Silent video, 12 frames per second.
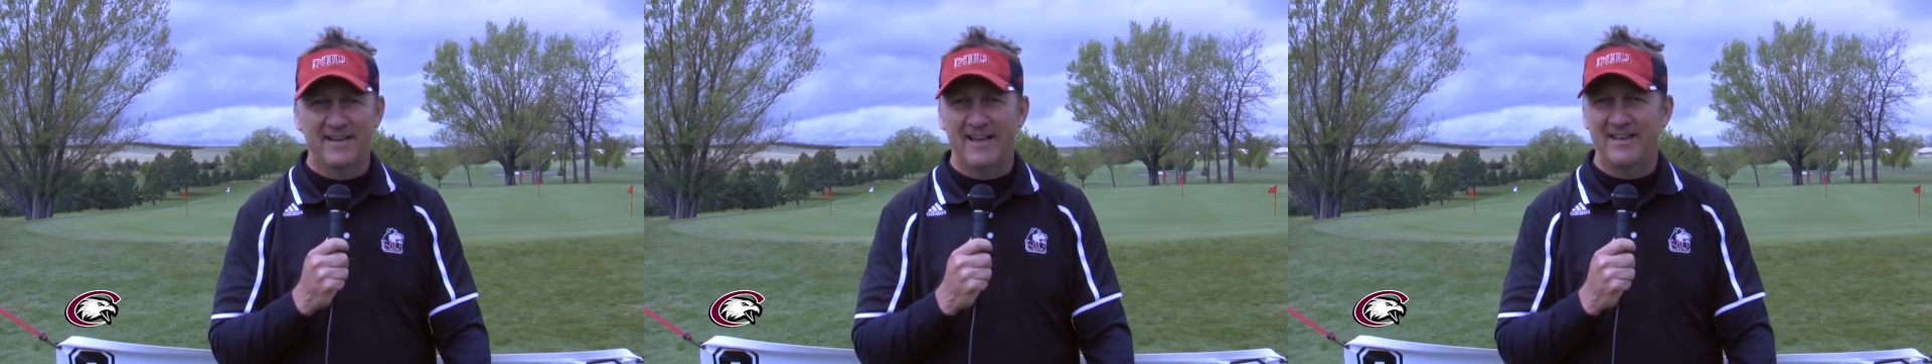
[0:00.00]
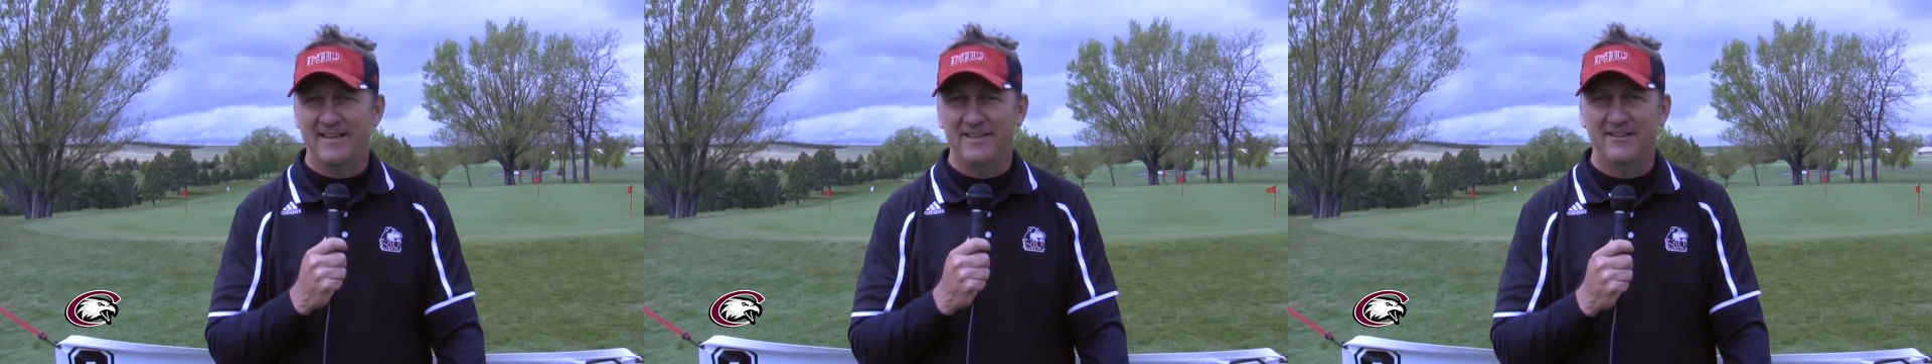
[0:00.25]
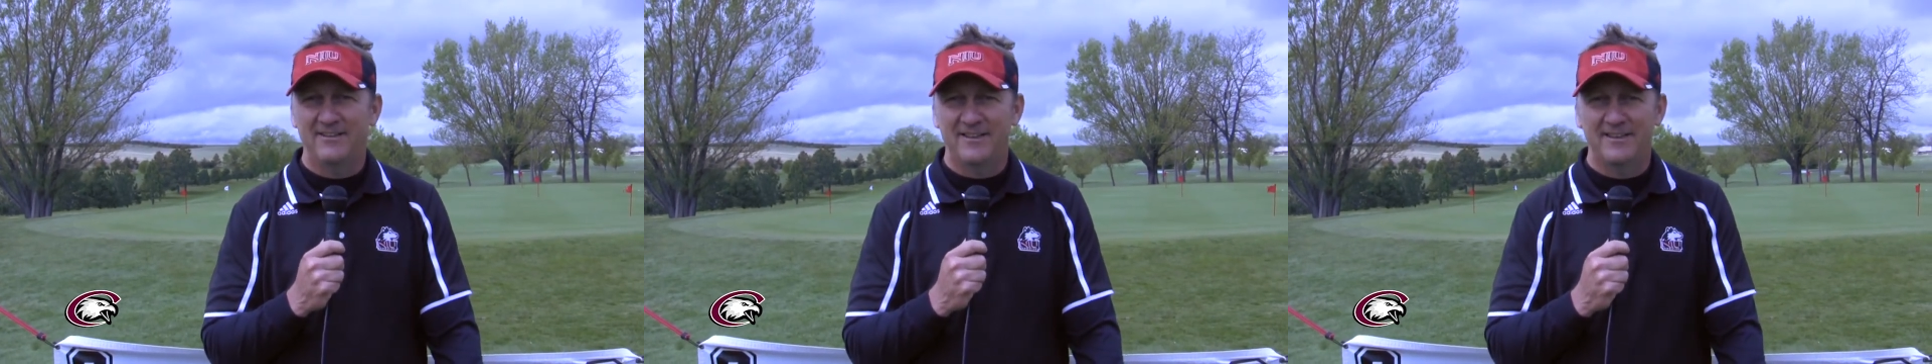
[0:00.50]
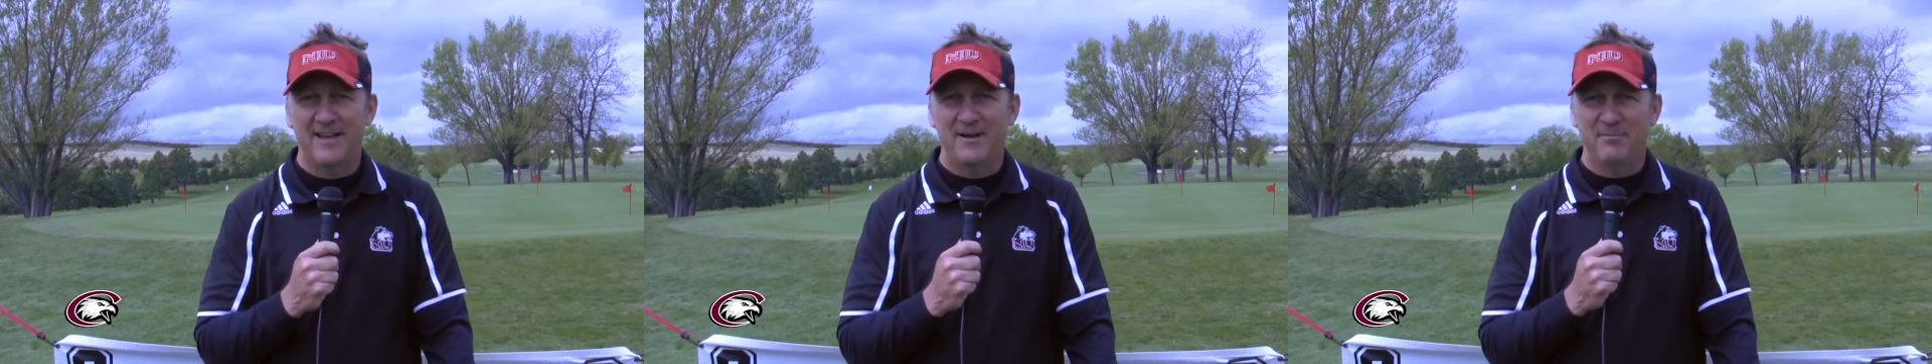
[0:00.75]
I got to get you into
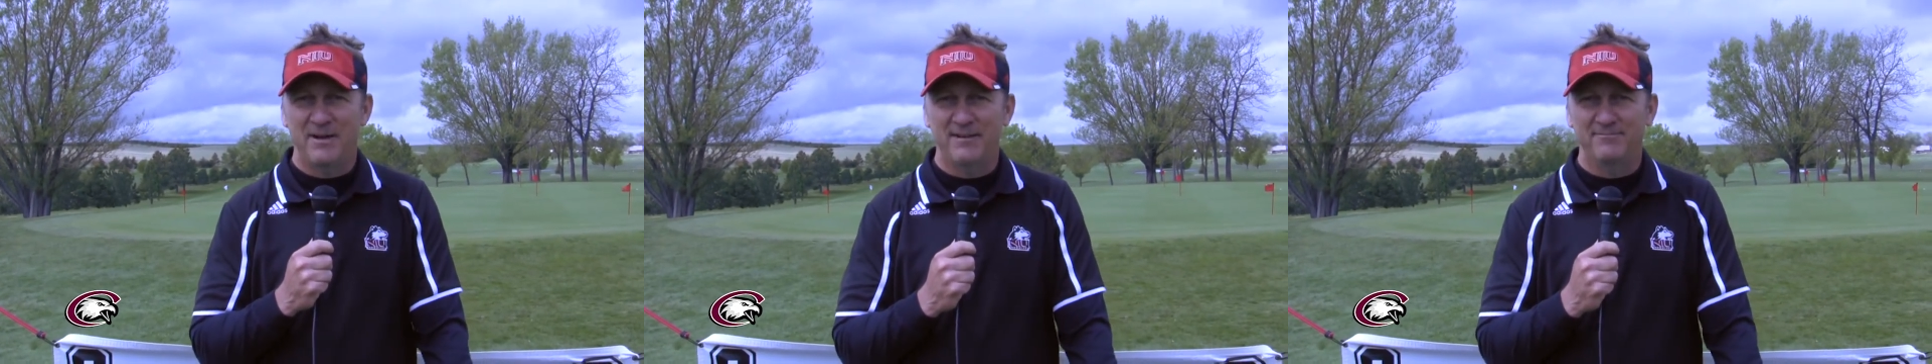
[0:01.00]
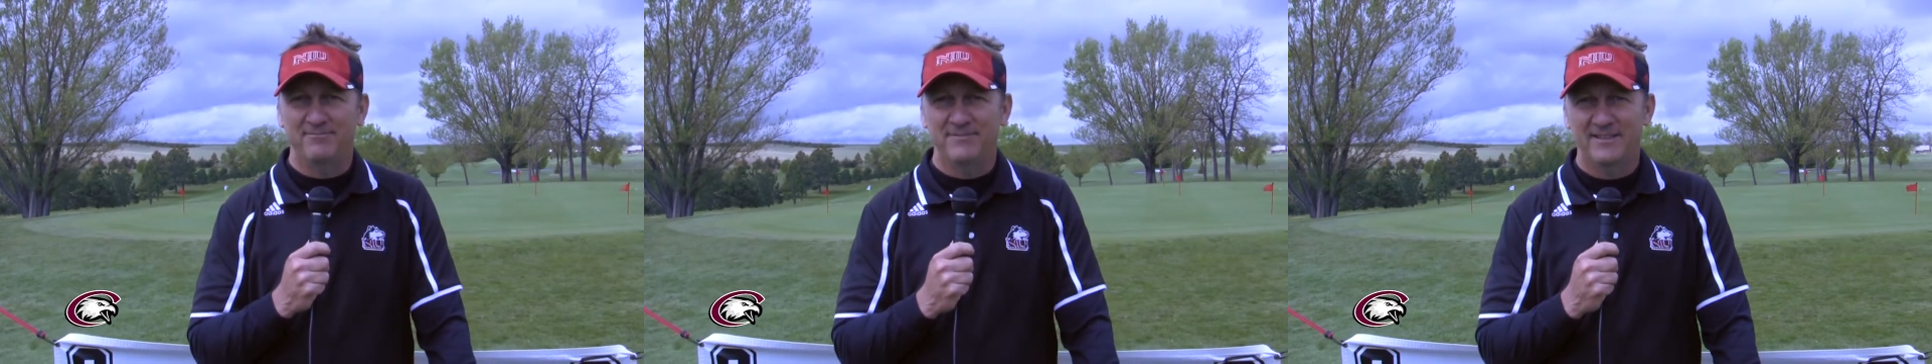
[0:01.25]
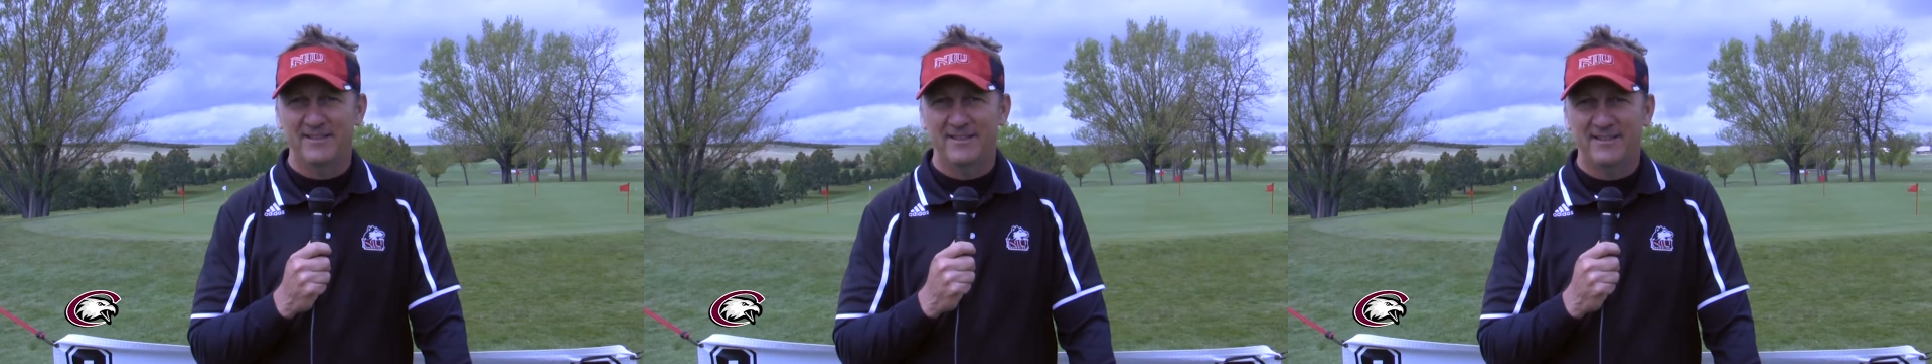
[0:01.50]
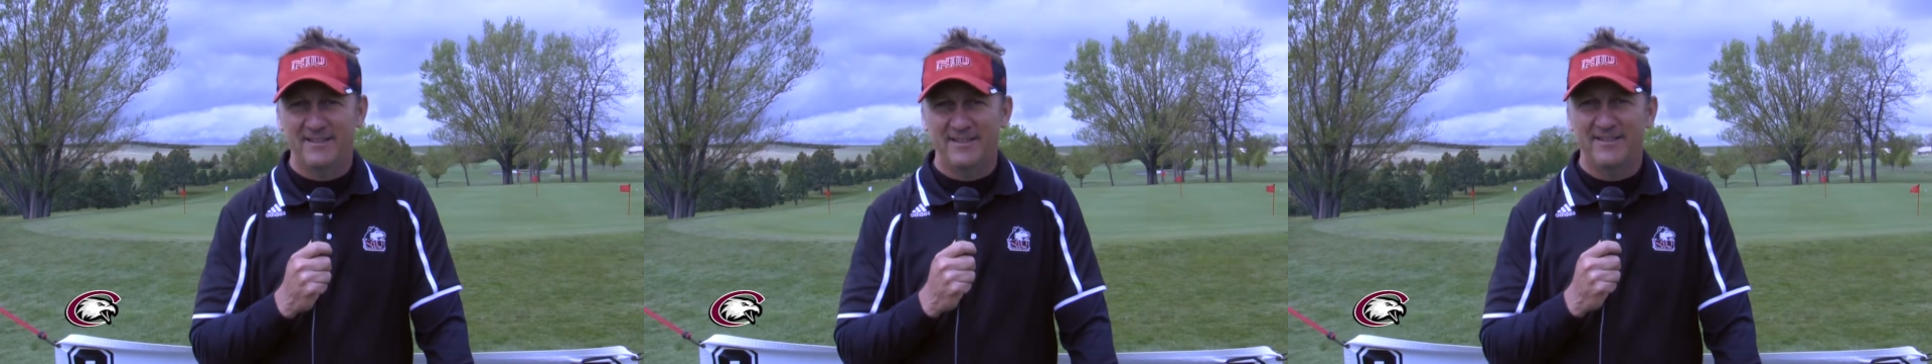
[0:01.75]
the combine
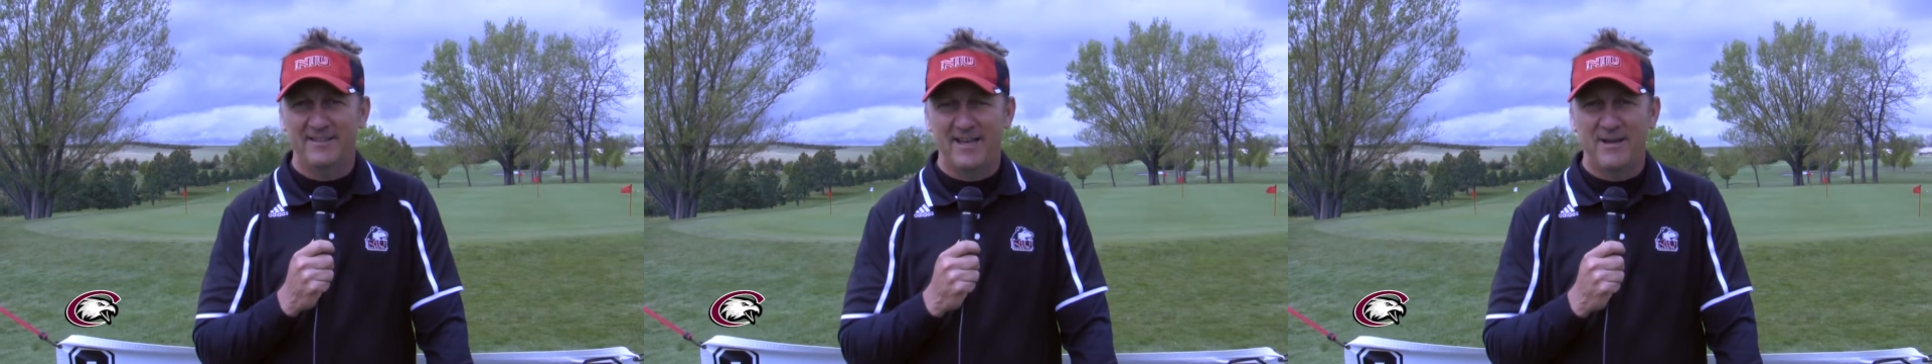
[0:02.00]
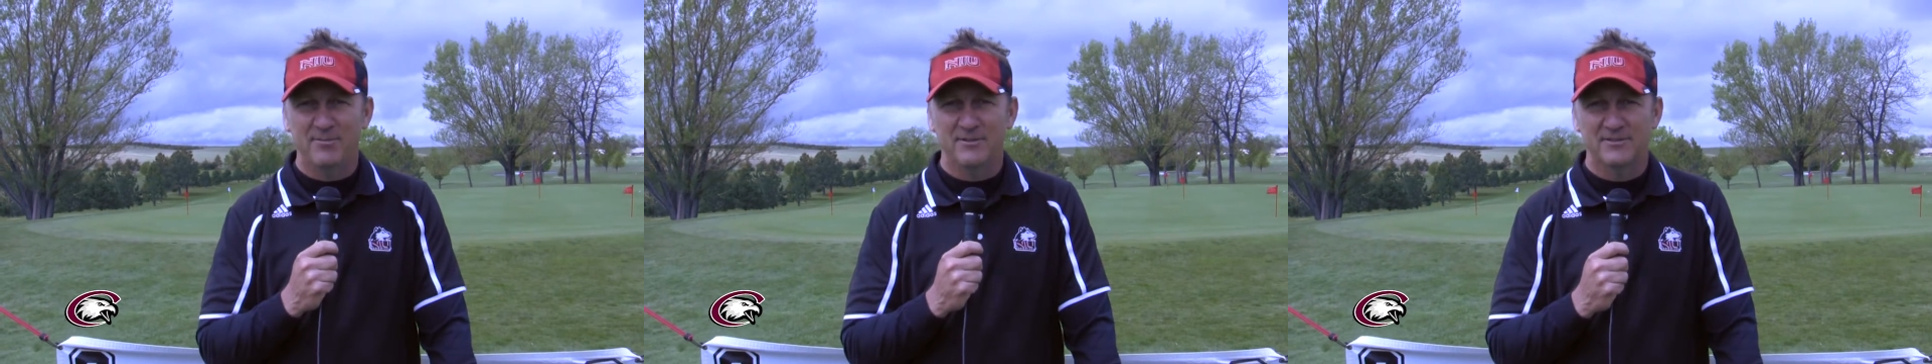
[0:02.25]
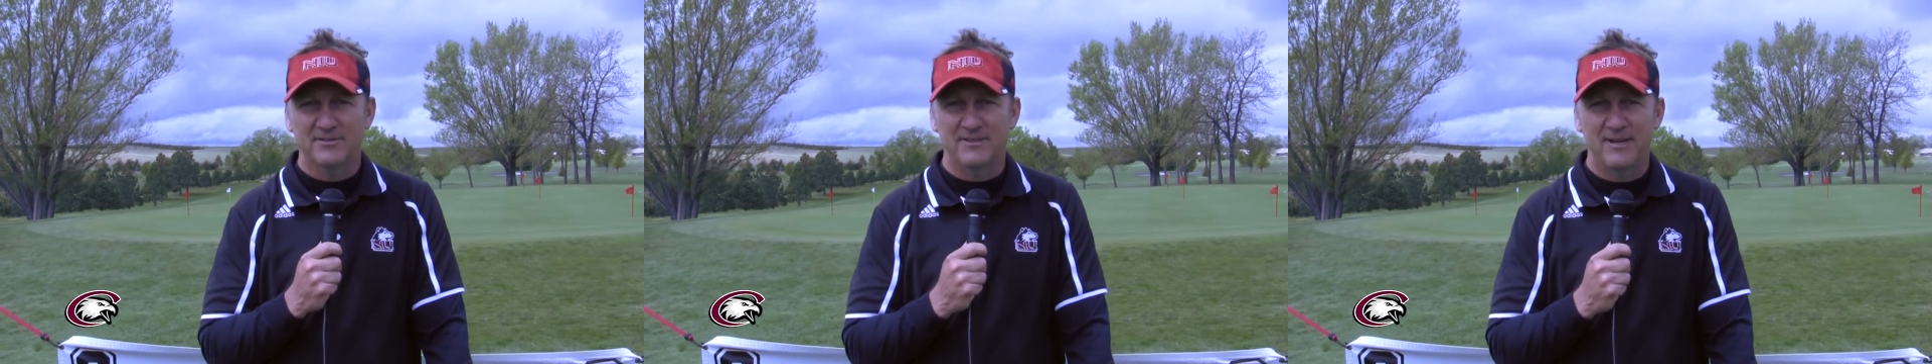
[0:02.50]
in Indianapolis,